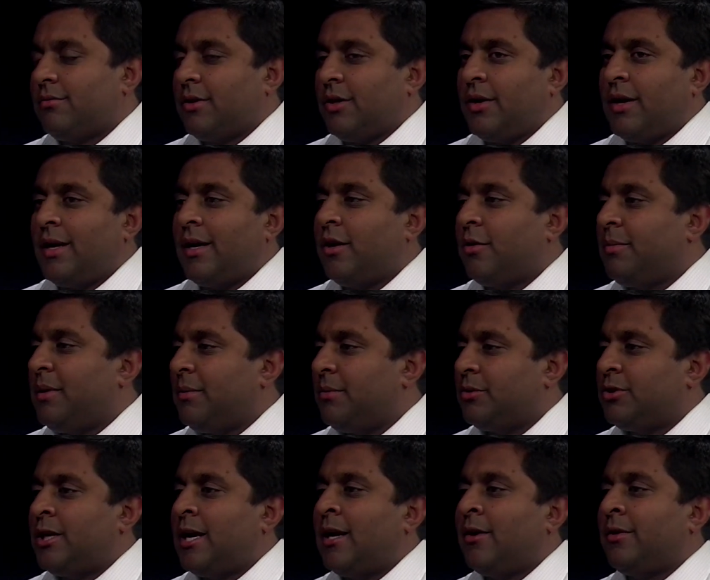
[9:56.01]
you know, I hear people
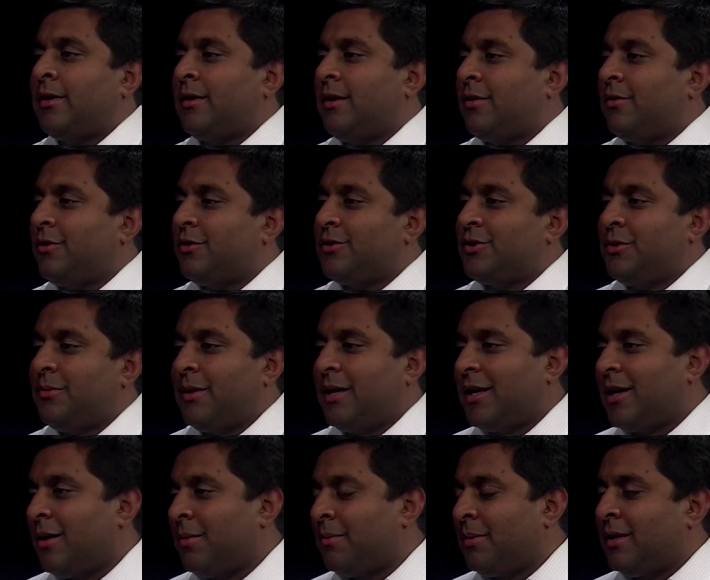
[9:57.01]
chattering that there's too many
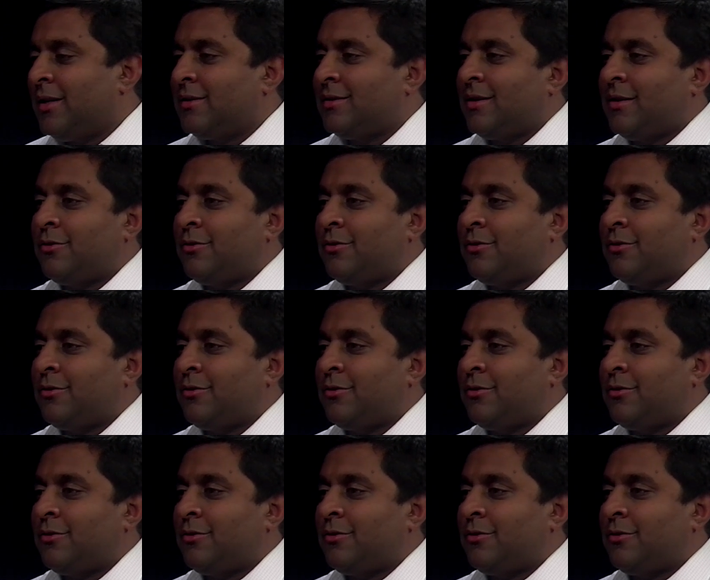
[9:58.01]
companies that